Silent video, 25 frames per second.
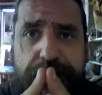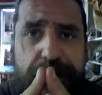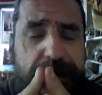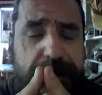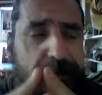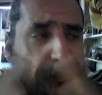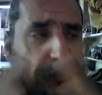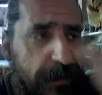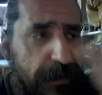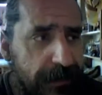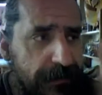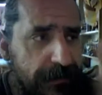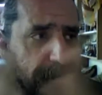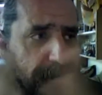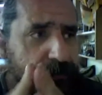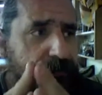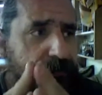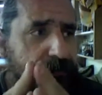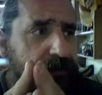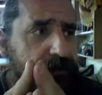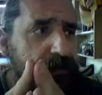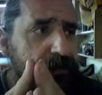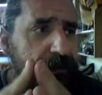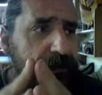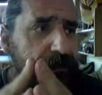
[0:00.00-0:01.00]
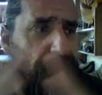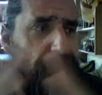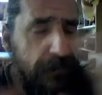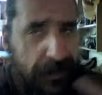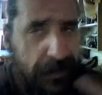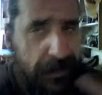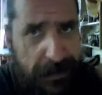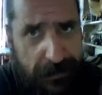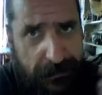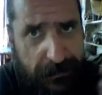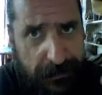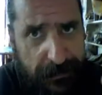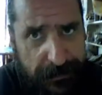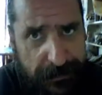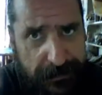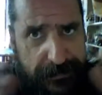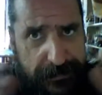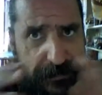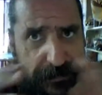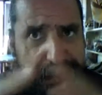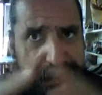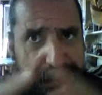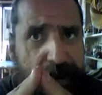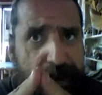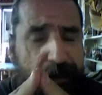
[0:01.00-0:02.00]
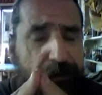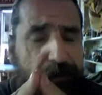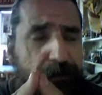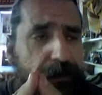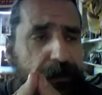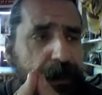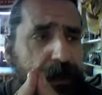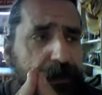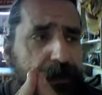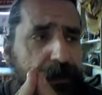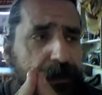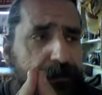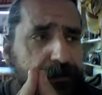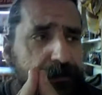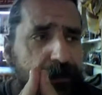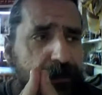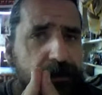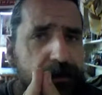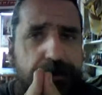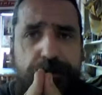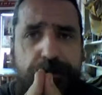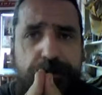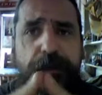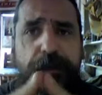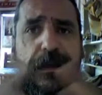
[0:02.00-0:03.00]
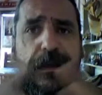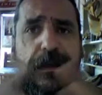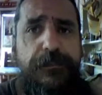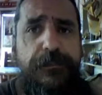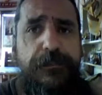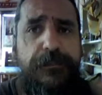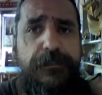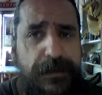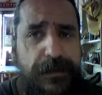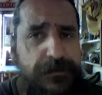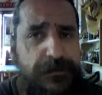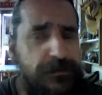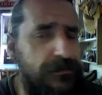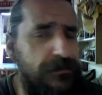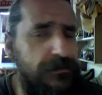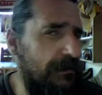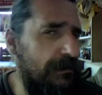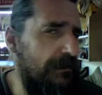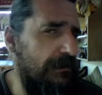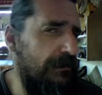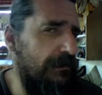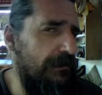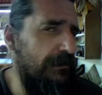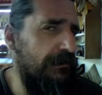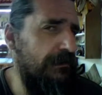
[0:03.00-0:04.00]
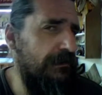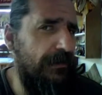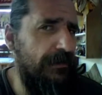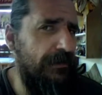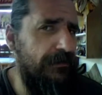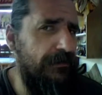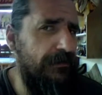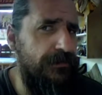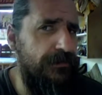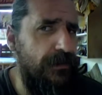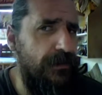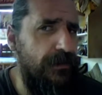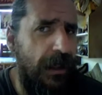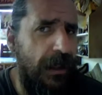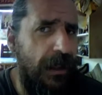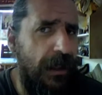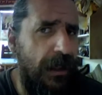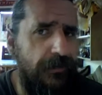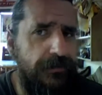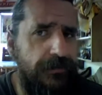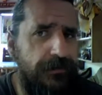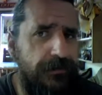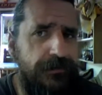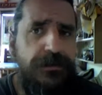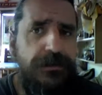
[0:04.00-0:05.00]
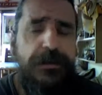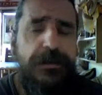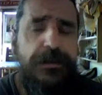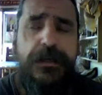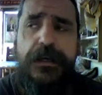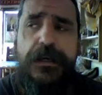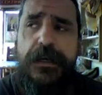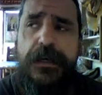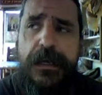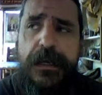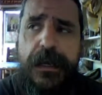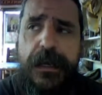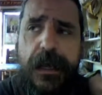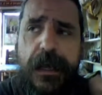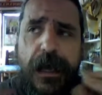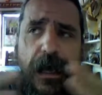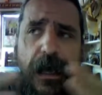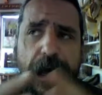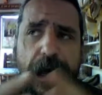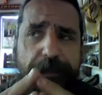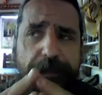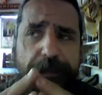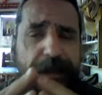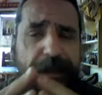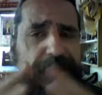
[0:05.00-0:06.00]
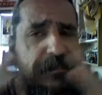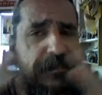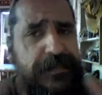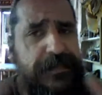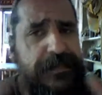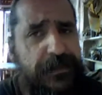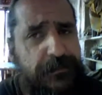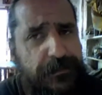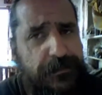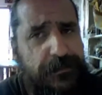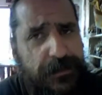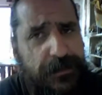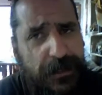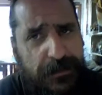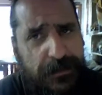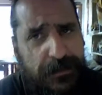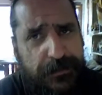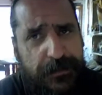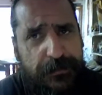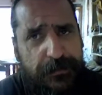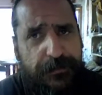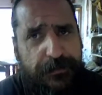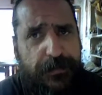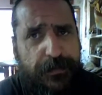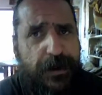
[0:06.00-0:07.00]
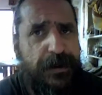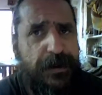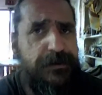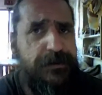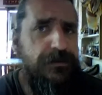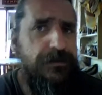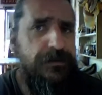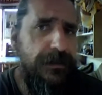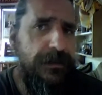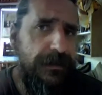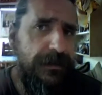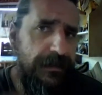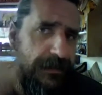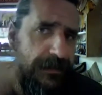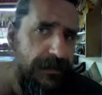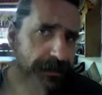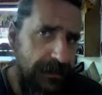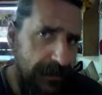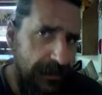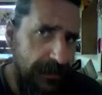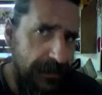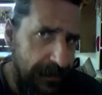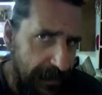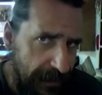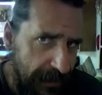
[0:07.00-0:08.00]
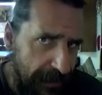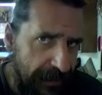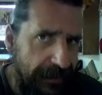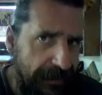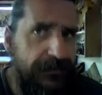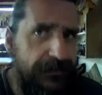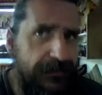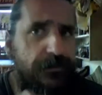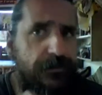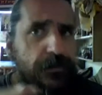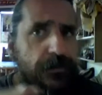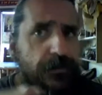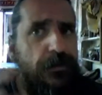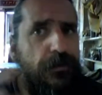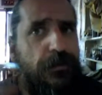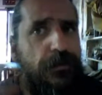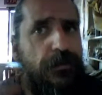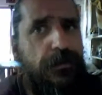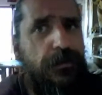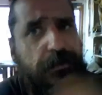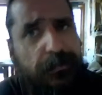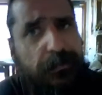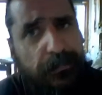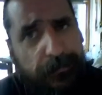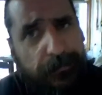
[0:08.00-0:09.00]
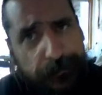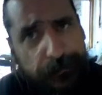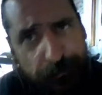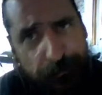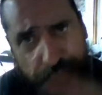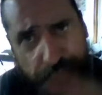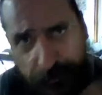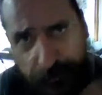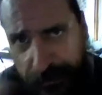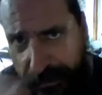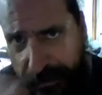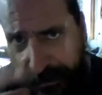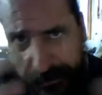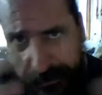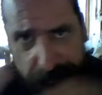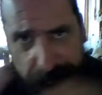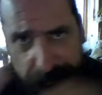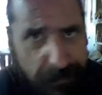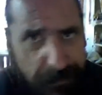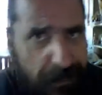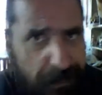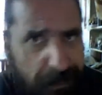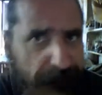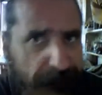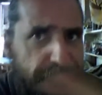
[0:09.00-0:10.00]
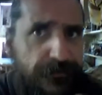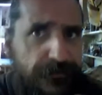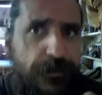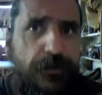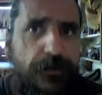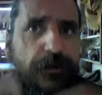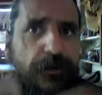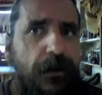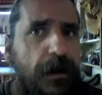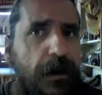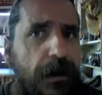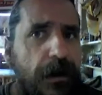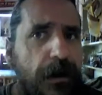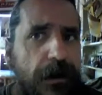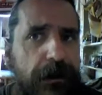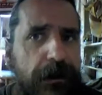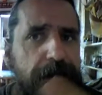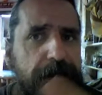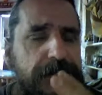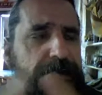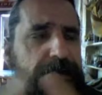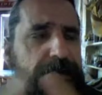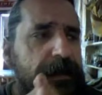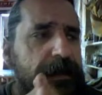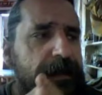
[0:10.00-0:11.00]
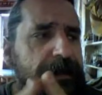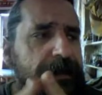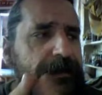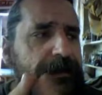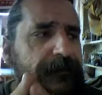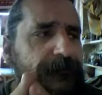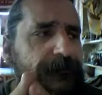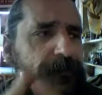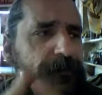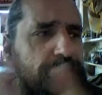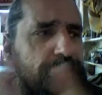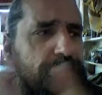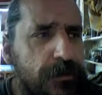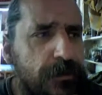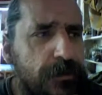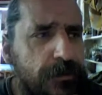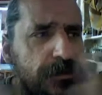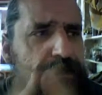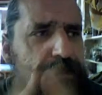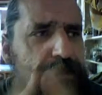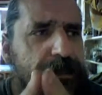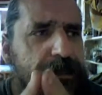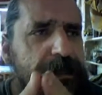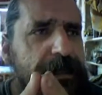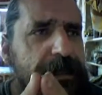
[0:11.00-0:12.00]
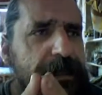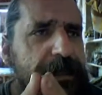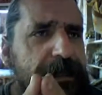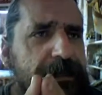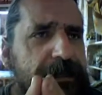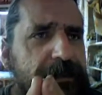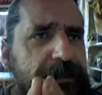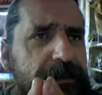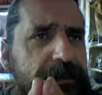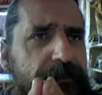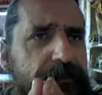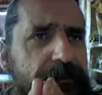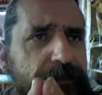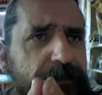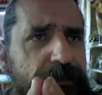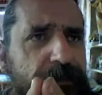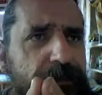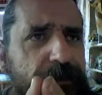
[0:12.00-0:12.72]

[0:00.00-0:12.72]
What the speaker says: in Mexico, here in the town, I charge 20 pesos, the equivalent of about $2. That's the introductory price. So you get in the door, you read a few cards. Usually the